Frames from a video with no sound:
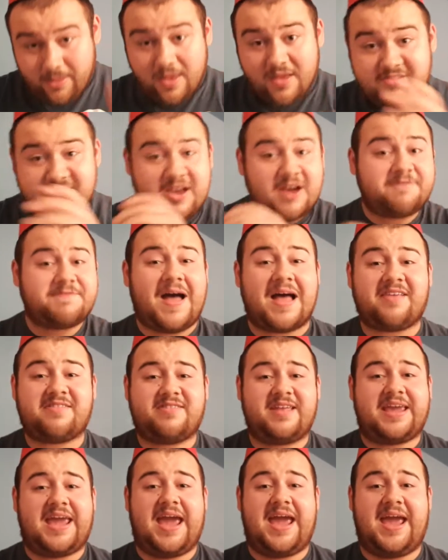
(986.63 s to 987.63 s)
So if that's
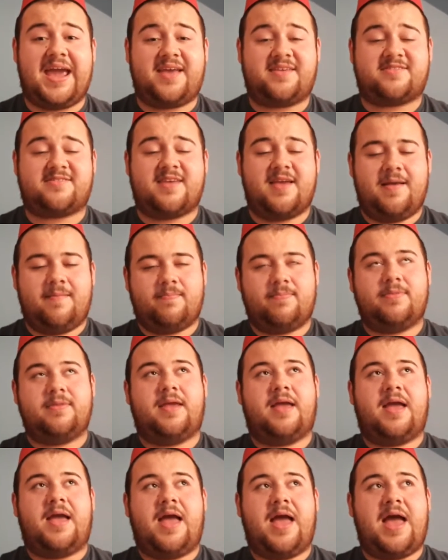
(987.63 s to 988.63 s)
the case,
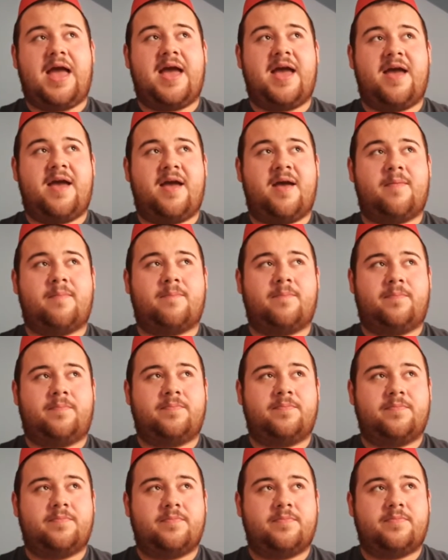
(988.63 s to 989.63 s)
um,
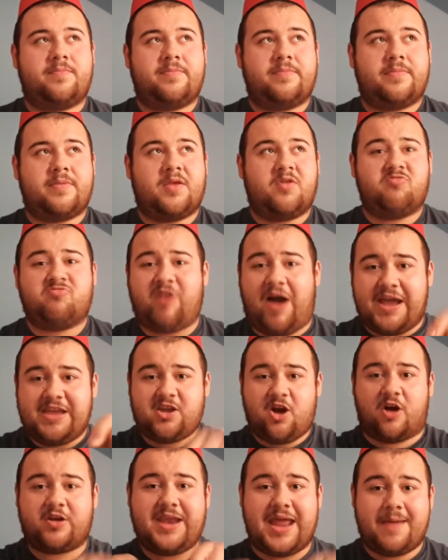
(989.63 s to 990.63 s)
write
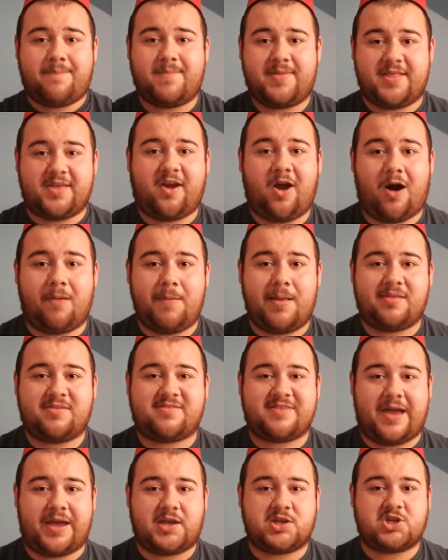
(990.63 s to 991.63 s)
your name in the comment
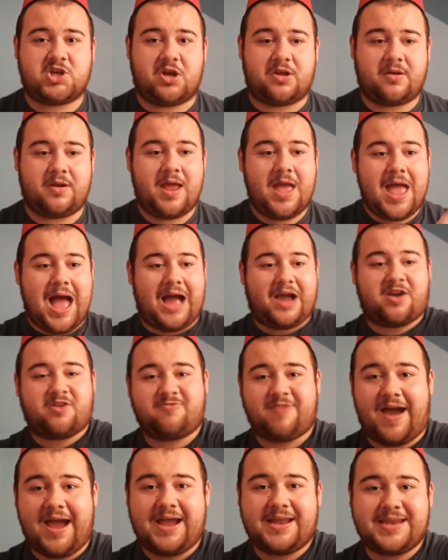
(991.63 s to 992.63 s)
section. I can
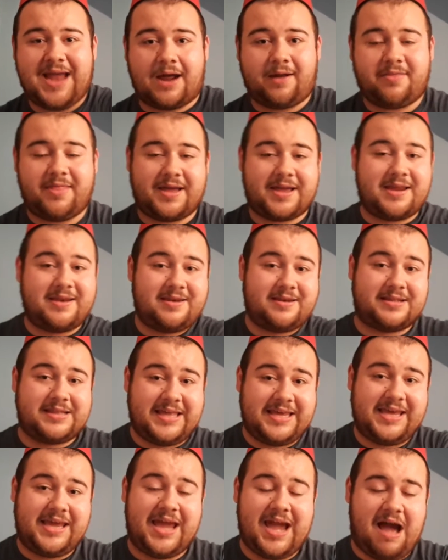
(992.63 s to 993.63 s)
write it down and I can
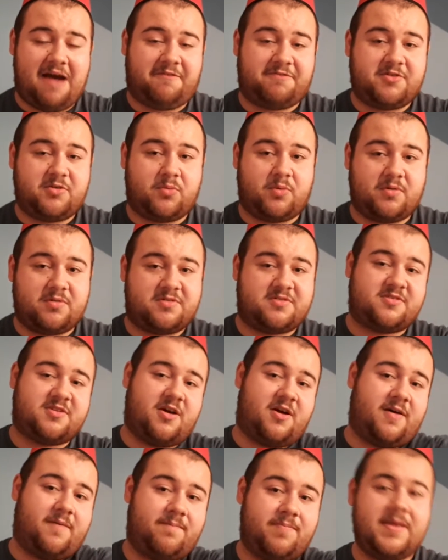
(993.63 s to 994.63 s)
delete it afterwards.
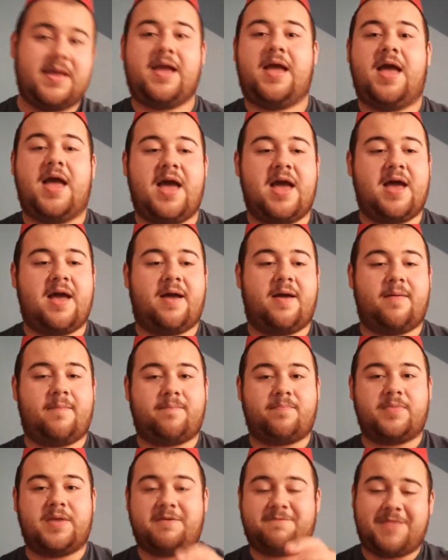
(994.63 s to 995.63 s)
So
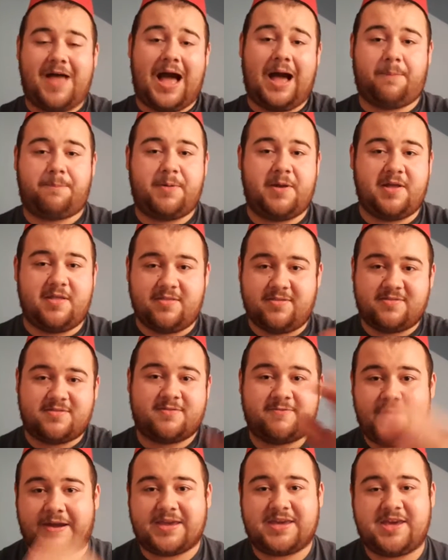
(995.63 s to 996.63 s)
um, if that happens,
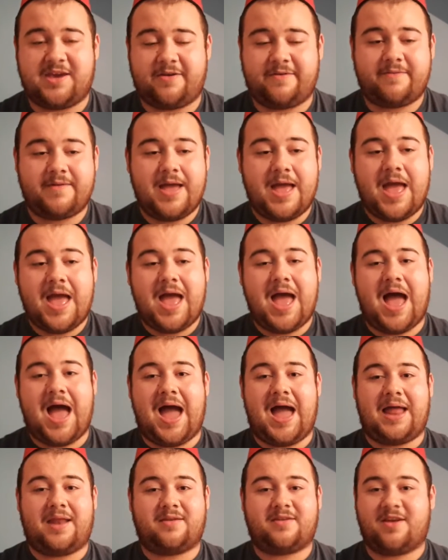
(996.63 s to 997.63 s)
thank you.
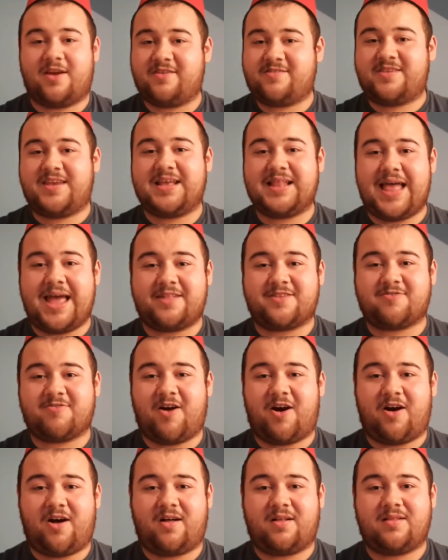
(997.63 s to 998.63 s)
And uh, see you later
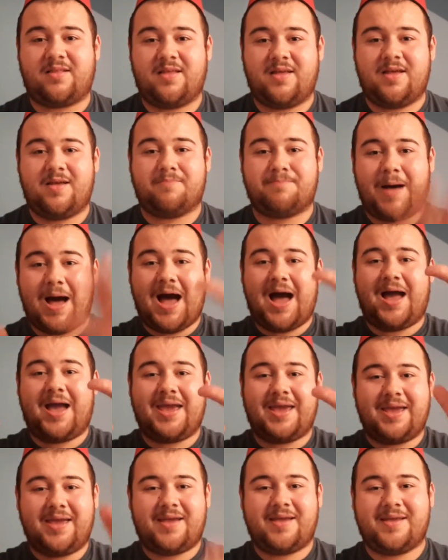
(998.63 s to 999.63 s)
all.
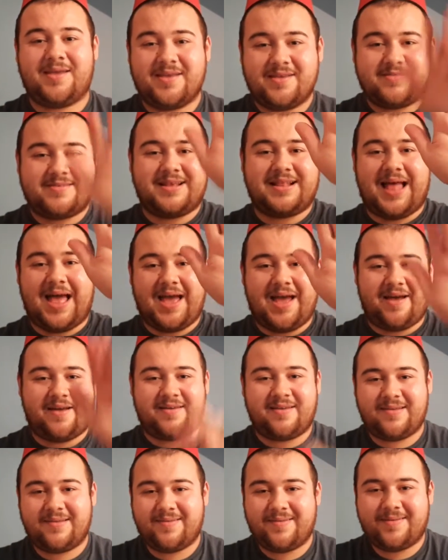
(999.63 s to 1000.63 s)
Bye. See you
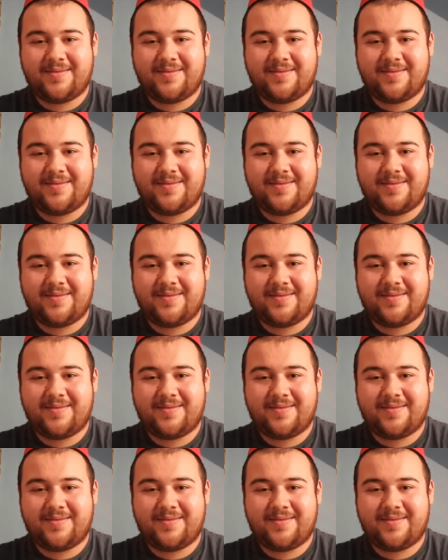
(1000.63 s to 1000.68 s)
later.